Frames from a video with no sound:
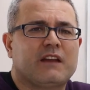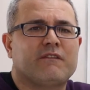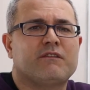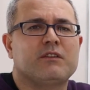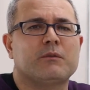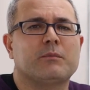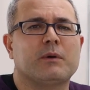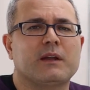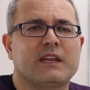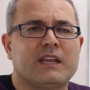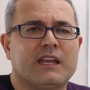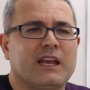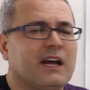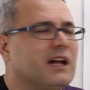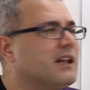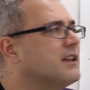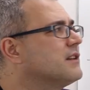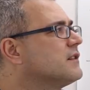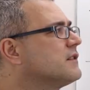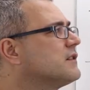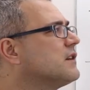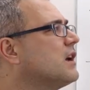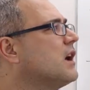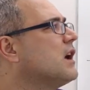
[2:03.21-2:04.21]
everybody
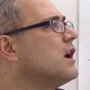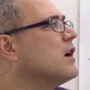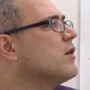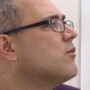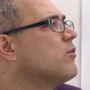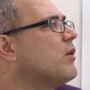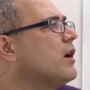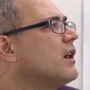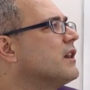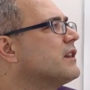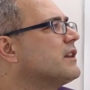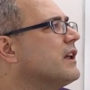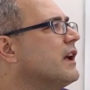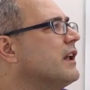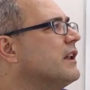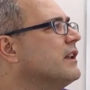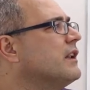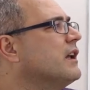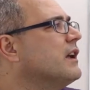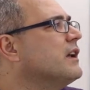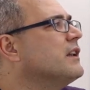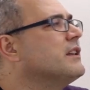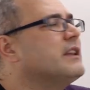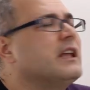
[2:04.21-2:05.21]
else, well,
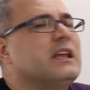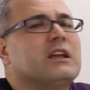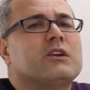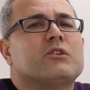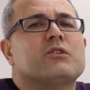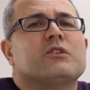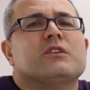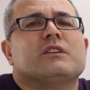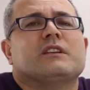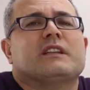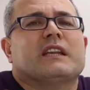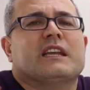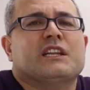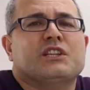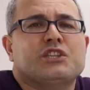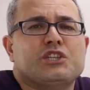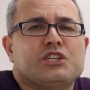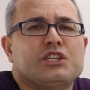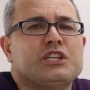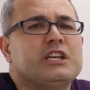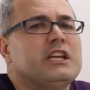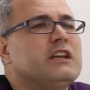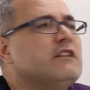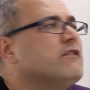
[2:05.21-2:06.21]
then they couldn't
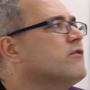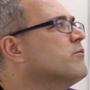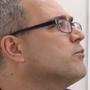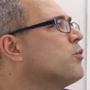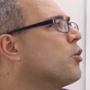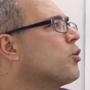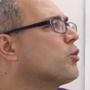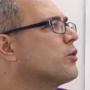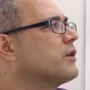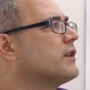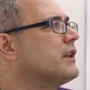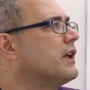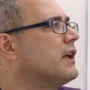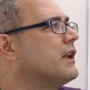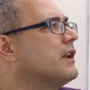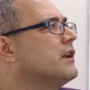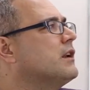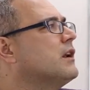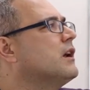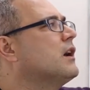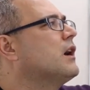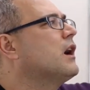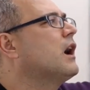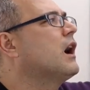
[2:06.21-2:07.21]
achieve more
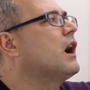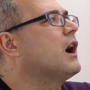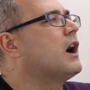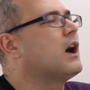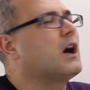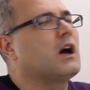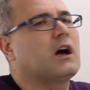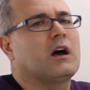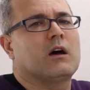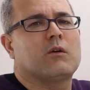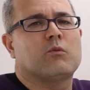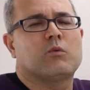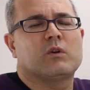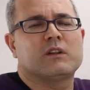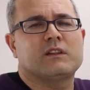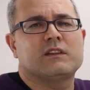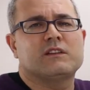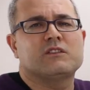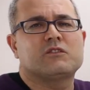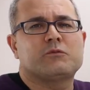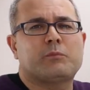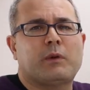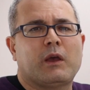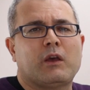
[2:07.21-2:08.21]
than what
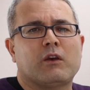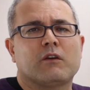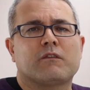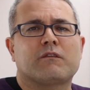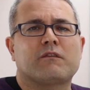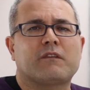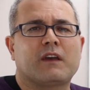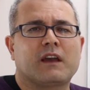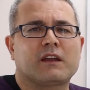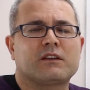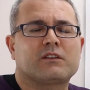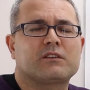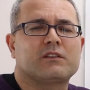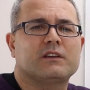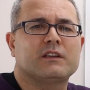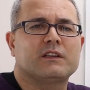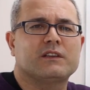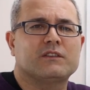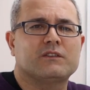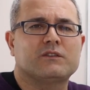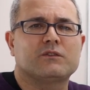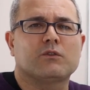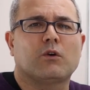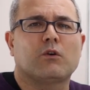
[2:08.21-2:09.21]
this payoff vector
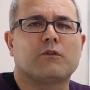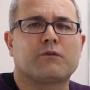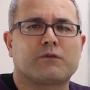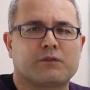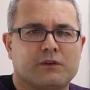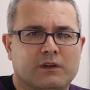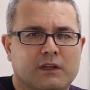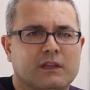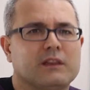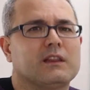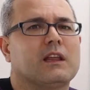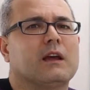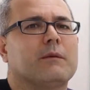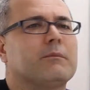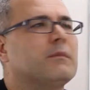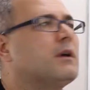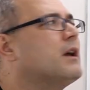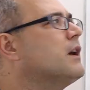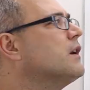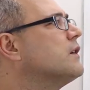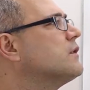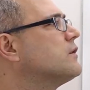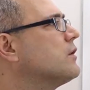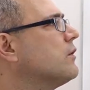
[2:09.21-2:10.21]
is offering them.
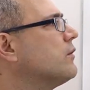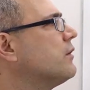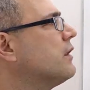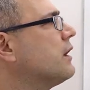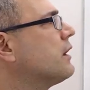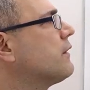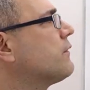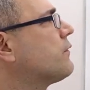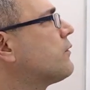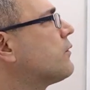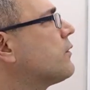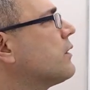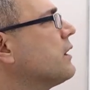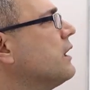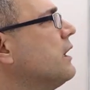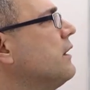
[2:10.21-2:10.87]
So therefore,